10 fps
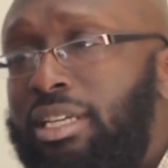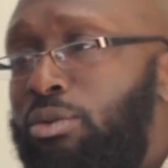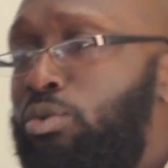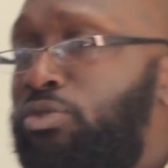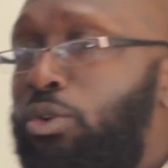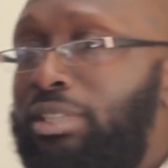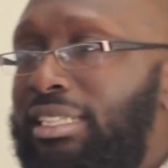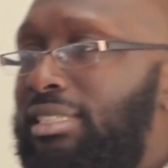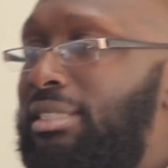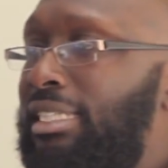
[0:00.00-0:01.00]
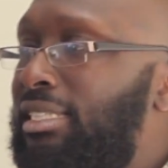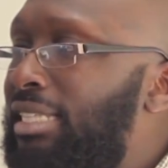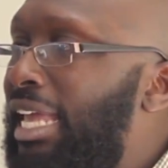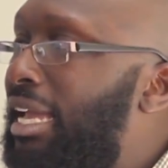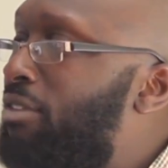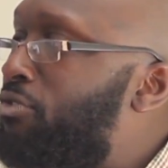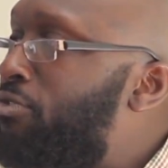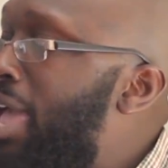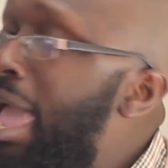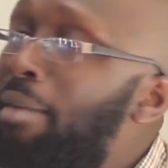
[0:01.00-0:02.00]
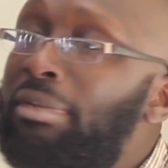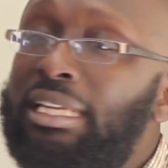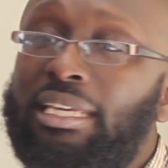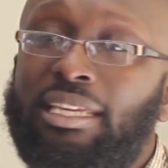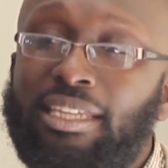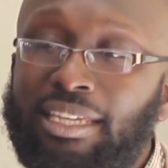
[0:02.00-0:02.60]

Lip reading: The room's full. This is like a family.